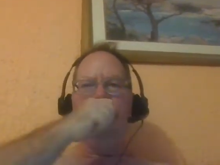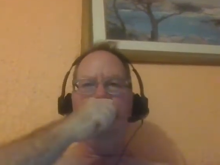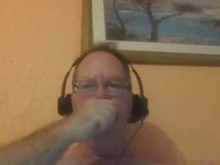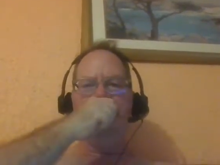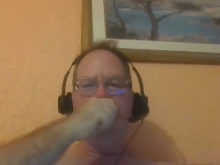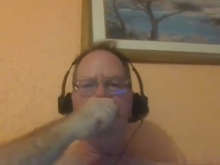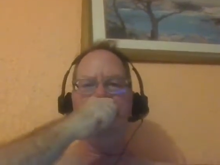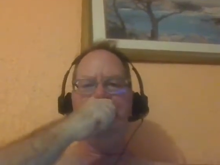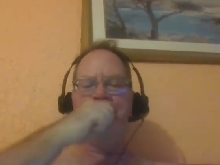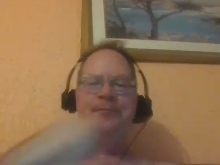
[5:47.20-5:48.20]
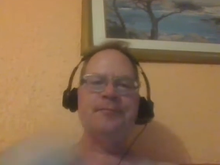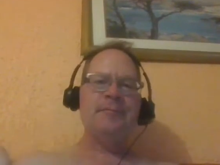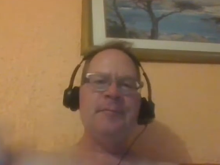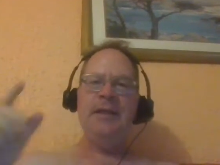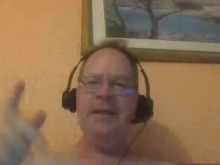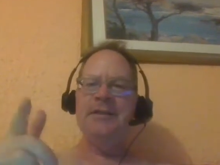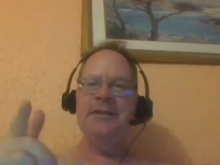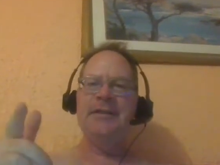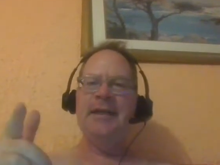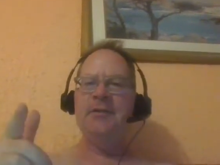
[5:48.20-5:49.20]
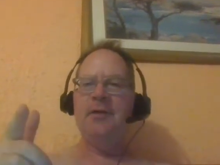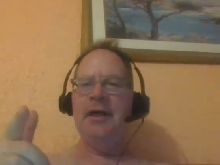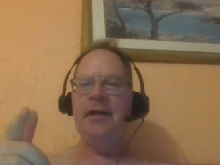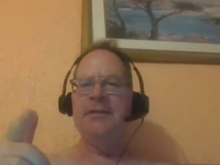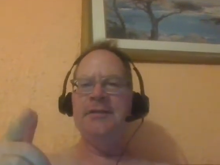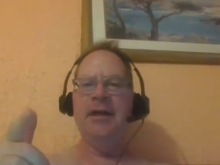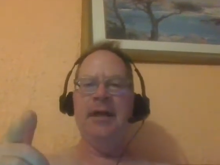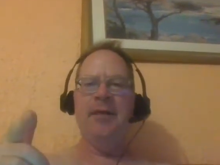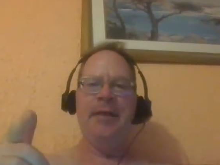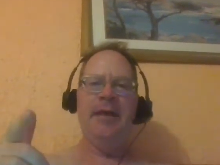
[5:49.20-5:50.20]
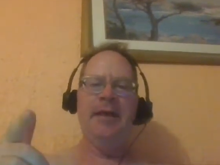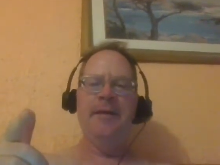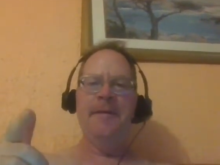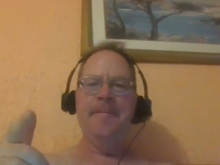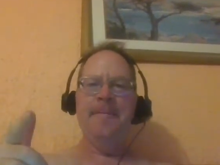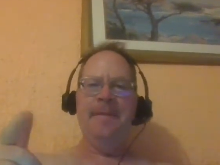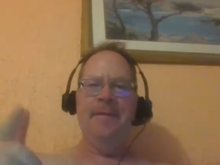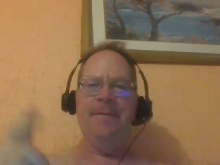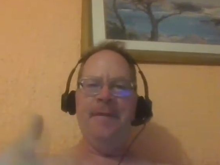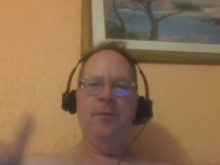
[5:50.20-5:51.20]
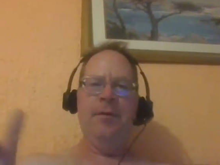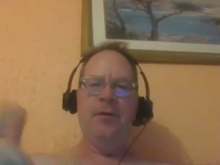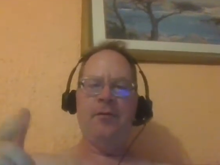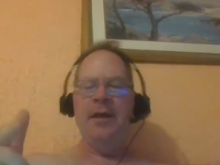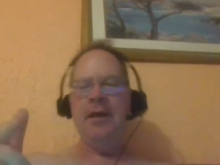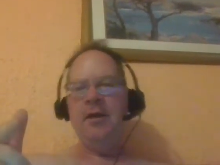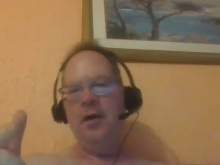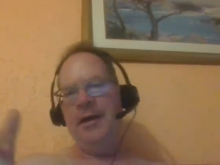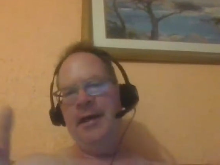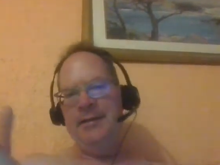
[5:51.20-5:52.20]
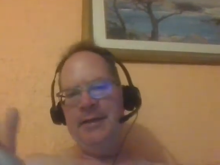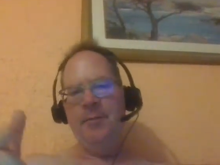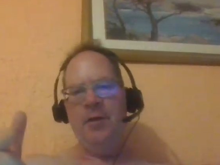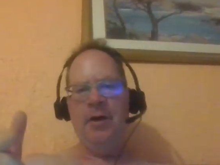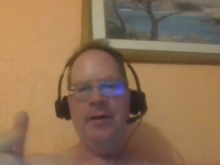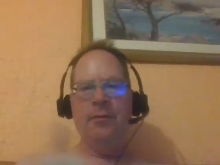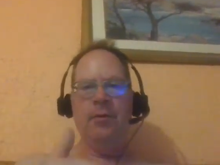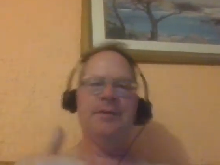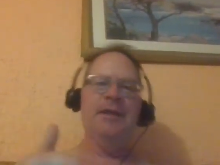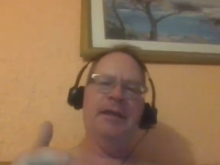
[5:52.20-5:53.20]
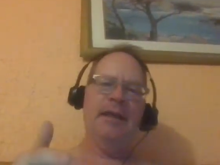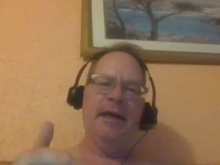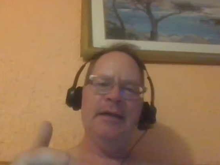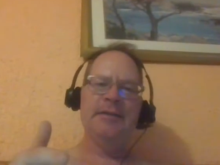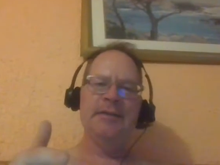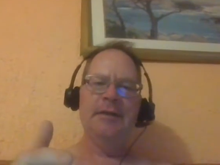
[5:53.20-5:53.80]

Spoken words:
Excuse me. It's just like Nogales. You got to pay the fee with your credit card, ATM card. They won't take cash.